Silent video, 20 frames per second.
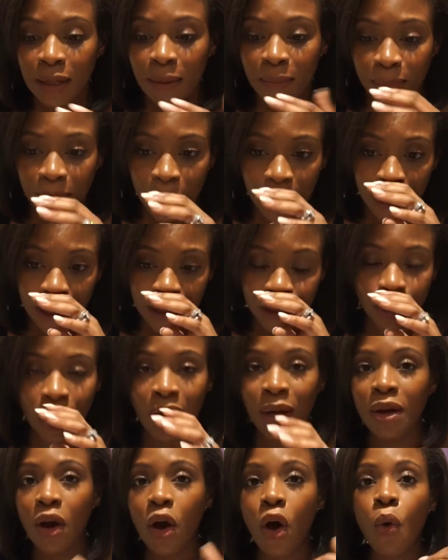but so
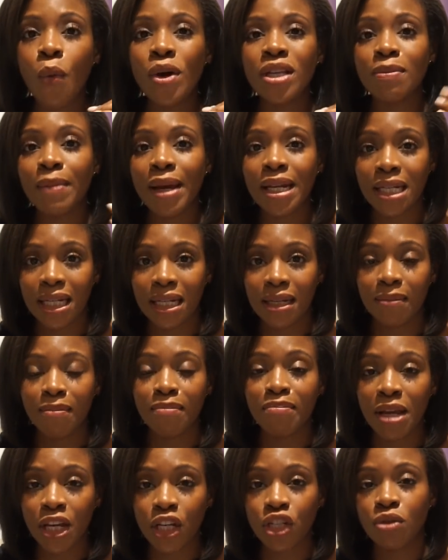I always
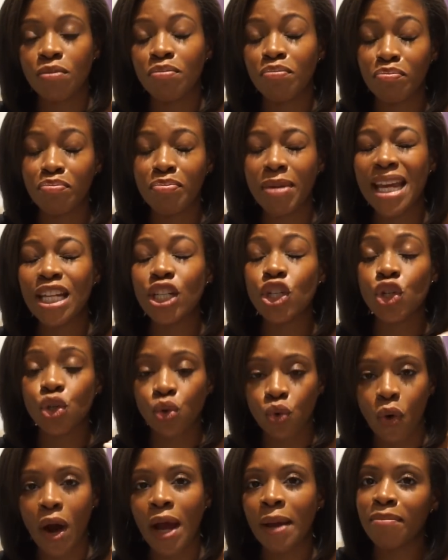made
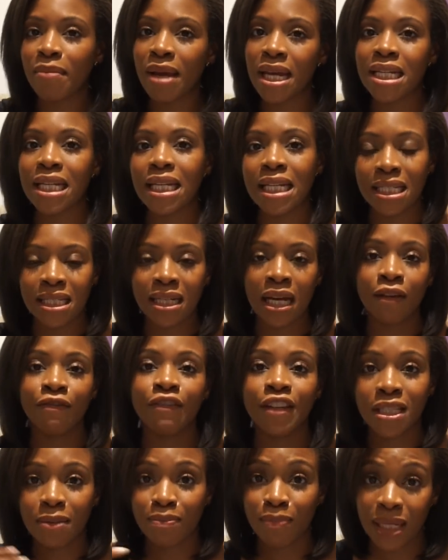sure I made it in time
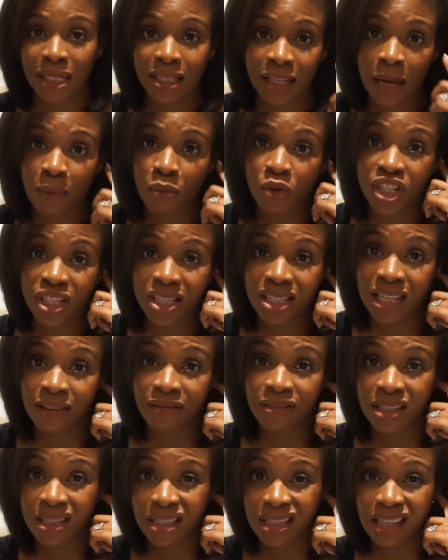for his bedtime, which is
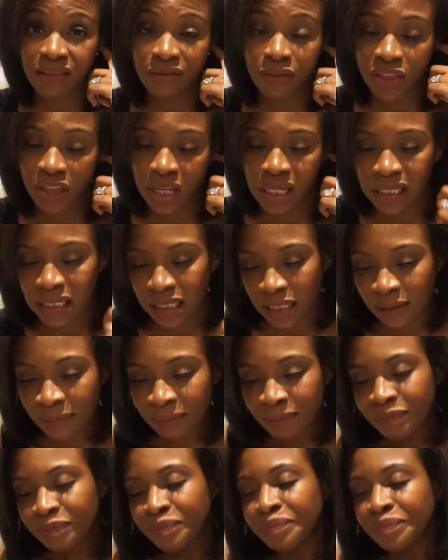7 to 7:30.